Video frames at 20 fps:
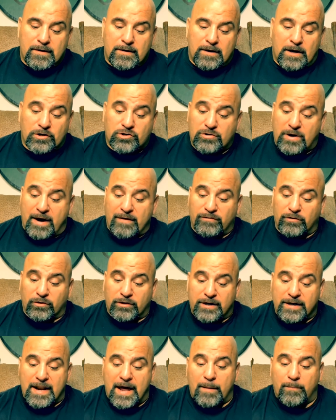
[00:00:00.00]
A traveler
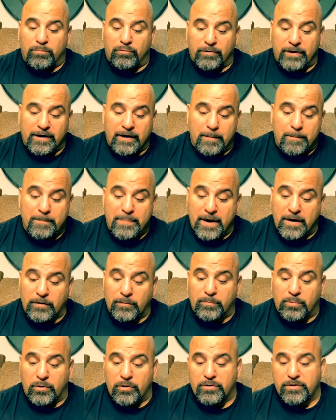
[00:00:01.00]
cannot bring a better
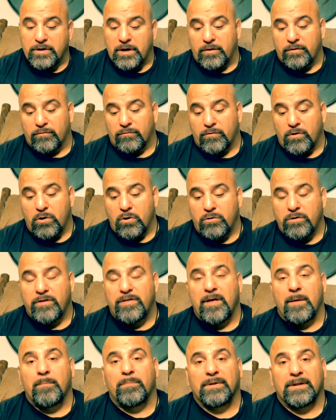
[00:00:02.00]
burden on the road
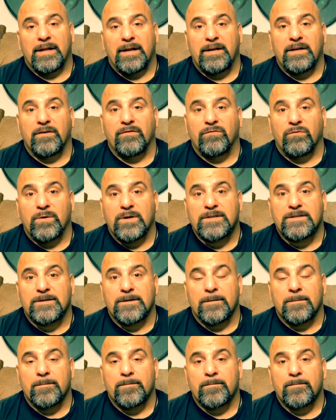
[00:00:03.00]
than plenty of
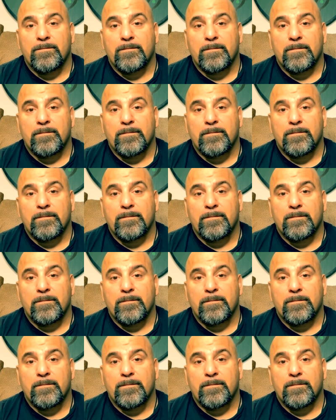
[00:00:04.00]
wisdom.